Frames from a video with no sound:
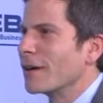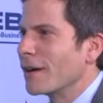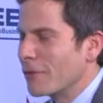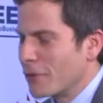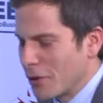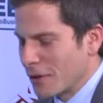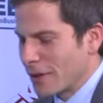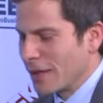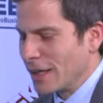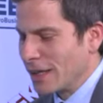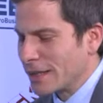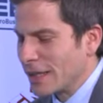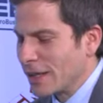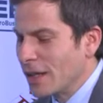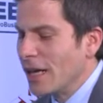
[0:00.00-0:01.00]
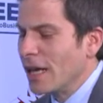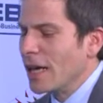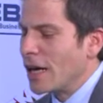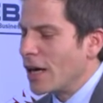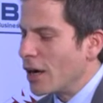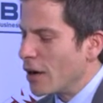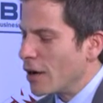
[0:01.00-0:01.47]
of your clientele.
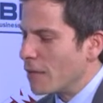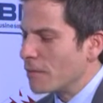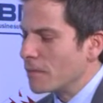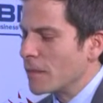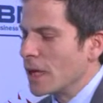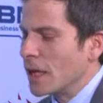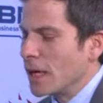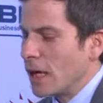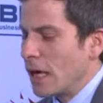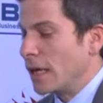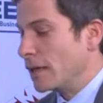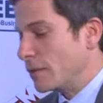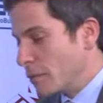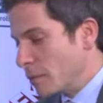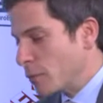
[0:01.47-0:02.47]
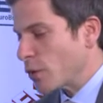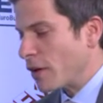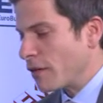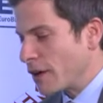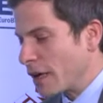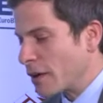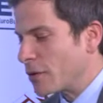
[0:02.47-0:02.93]
And
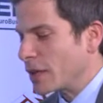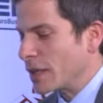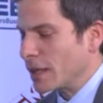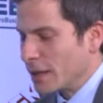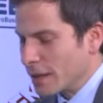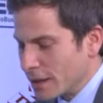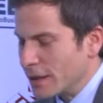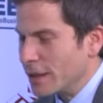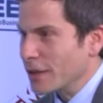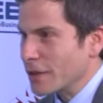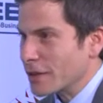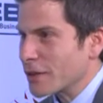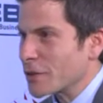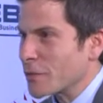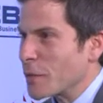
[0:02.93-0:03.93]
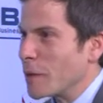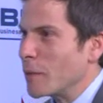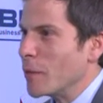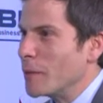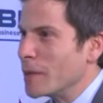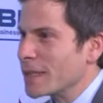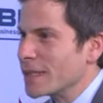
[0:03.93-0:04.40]
private equity, this is a
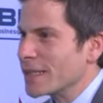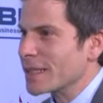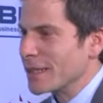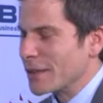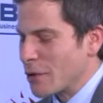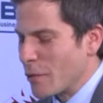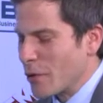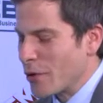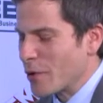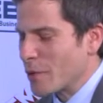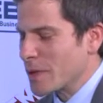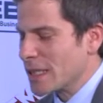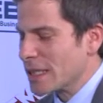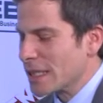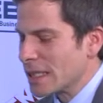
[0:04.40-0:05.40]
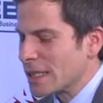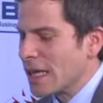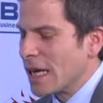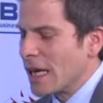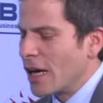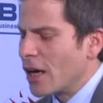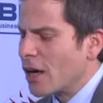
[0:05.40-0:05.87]
people business, an entrepreneur business.
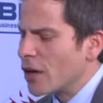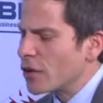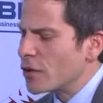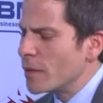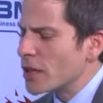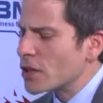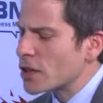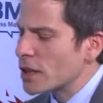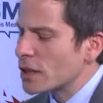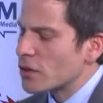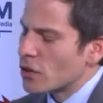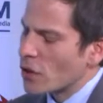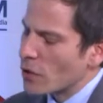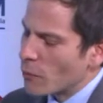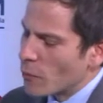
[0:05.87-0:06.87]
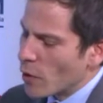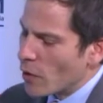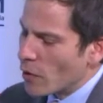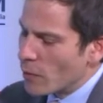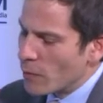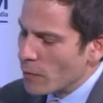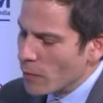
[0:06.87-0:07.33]
You mentioned
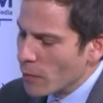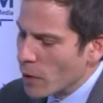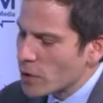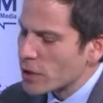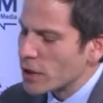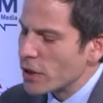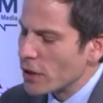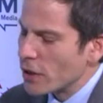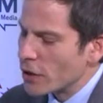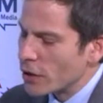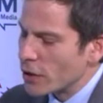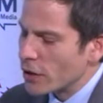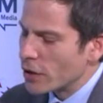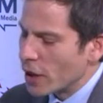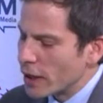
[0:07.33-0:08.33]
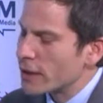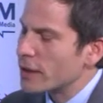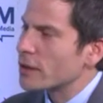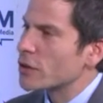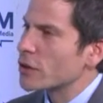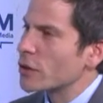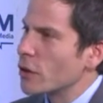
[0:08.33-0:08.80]
mostly a
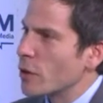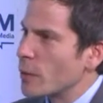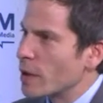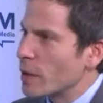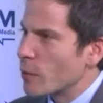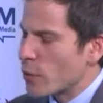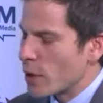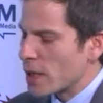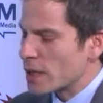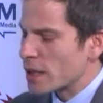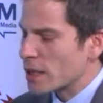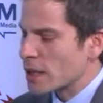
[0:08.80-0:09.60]
continental European presence.